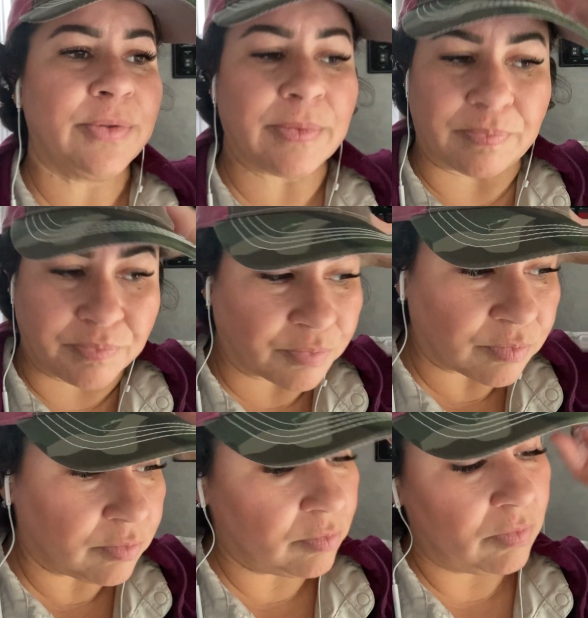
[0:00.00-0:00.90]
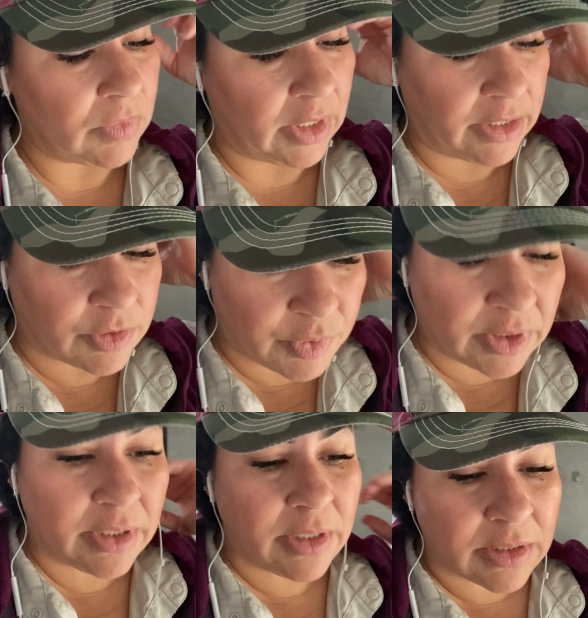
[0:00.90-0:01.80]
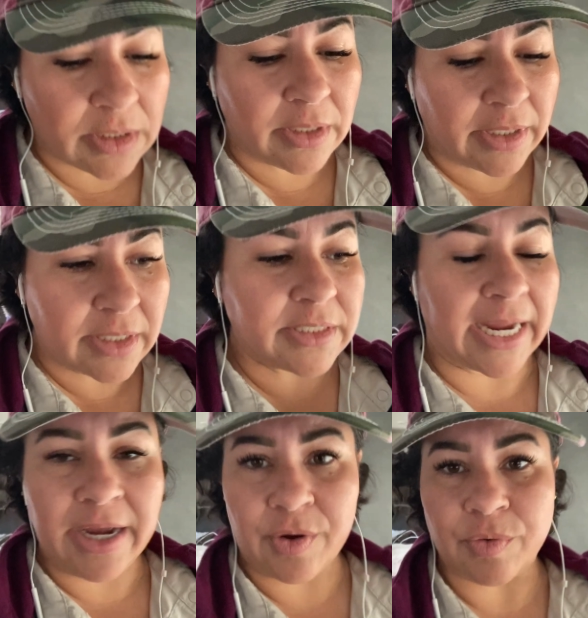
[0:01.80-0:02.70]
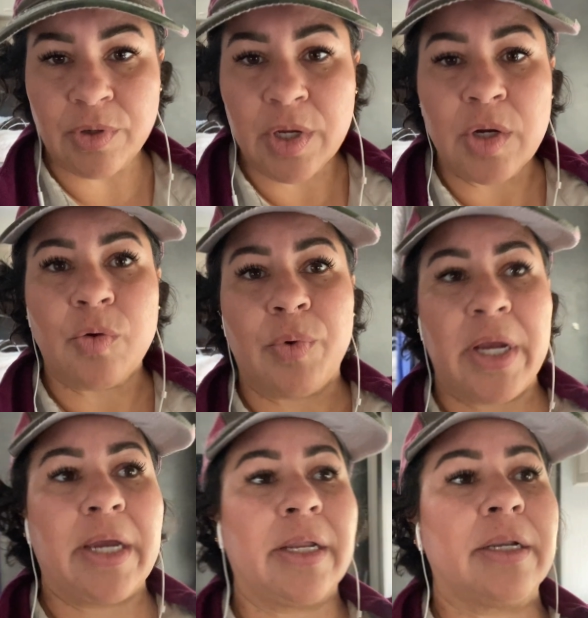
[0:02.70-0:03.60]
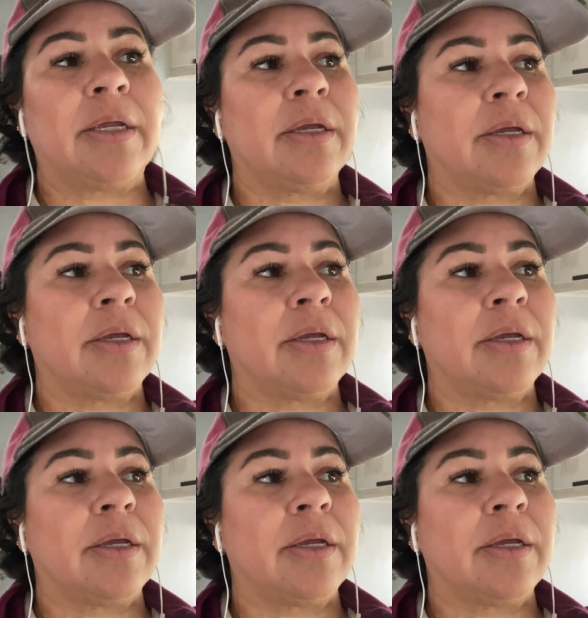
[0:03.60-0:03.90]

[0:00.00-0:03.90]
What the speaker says: And it's really easy to get down when